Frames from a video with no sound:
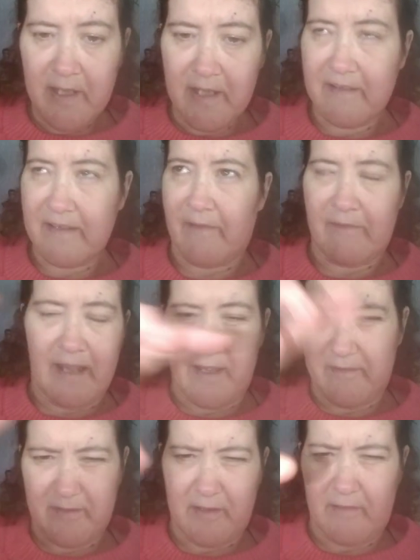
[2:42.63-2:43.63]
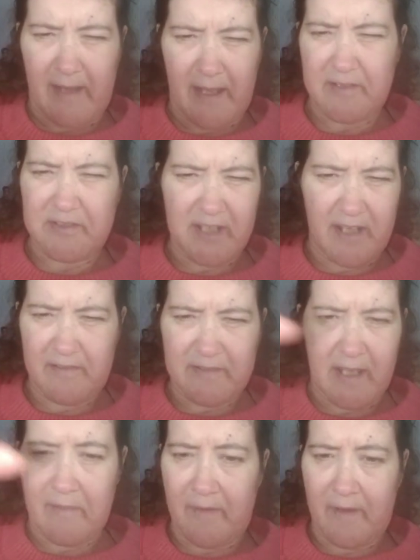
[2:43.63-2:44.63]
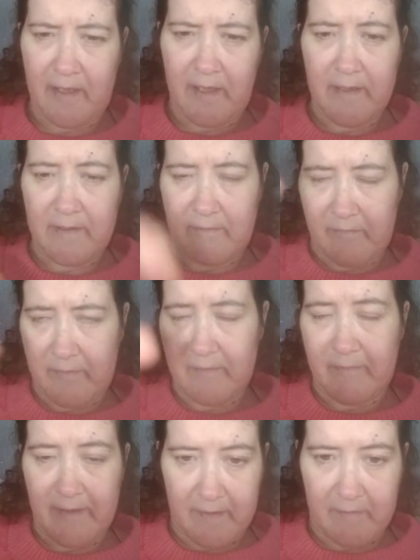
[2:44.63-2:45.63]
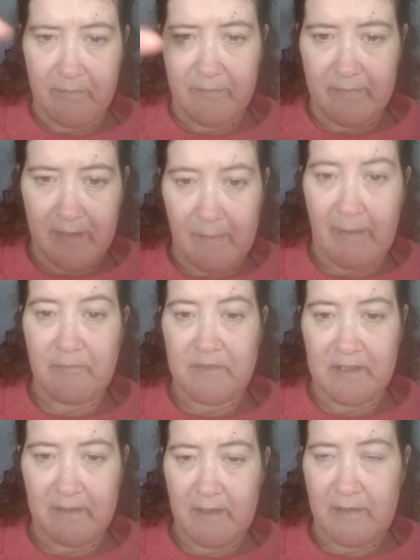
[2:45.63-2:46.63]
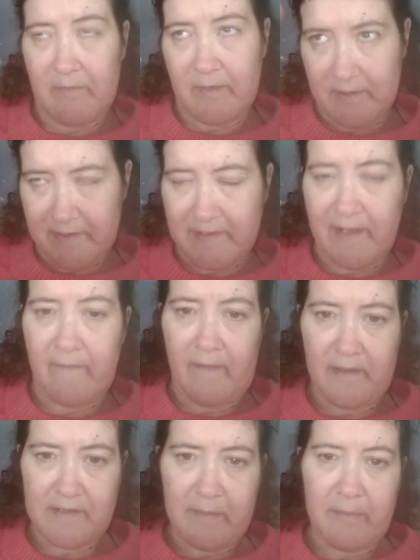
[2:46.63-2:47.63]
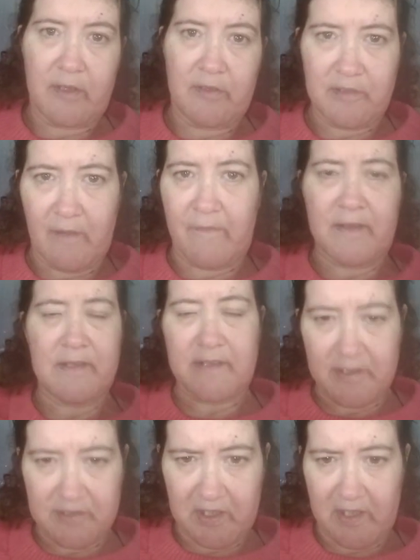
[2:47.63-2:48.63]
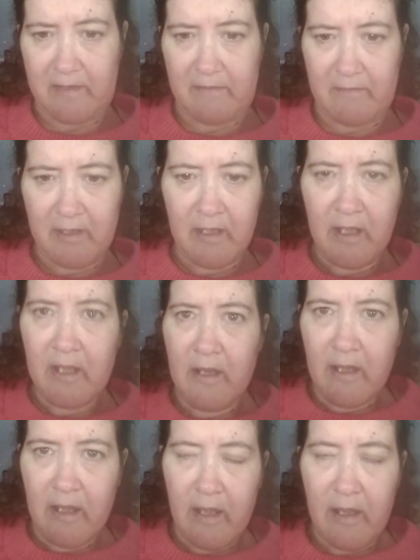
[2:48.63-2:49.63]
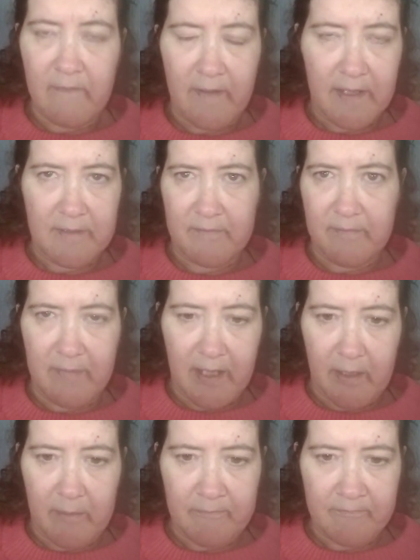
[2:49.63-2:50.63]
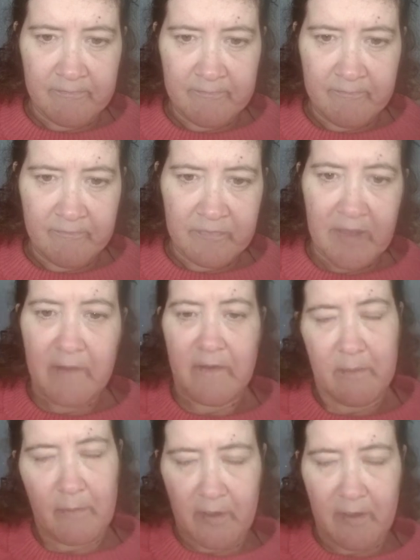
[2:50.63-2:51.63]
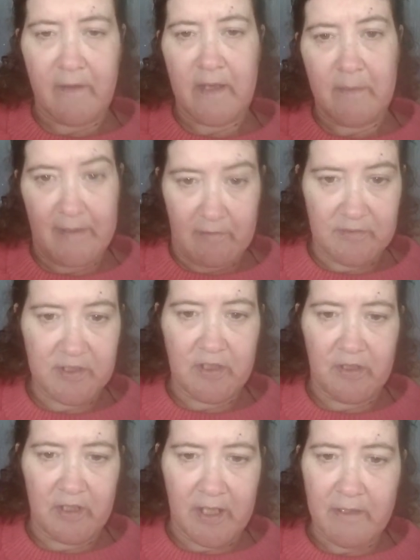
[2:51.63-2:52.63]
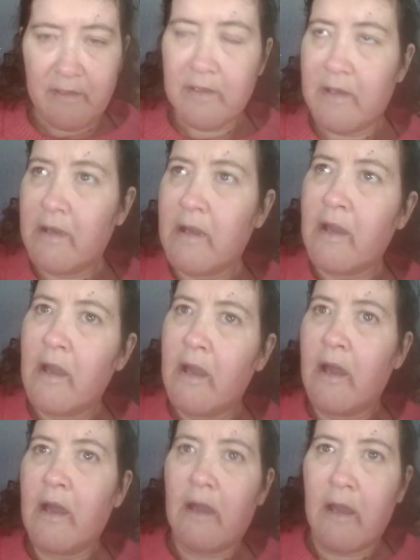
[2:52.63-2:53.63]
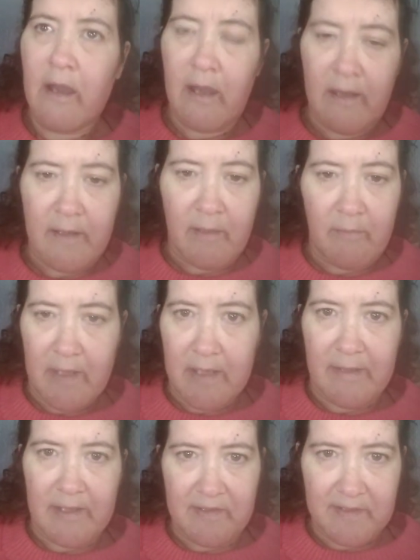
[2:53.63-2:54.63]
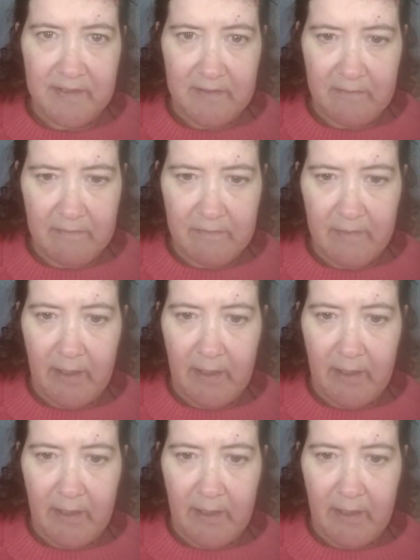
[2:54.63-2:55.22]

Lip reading: you'd have like sort of like a check type thing in it, and you with the amount of, and you'd take that to the post office cashier, and they'd give the money in the milk token, and then it went to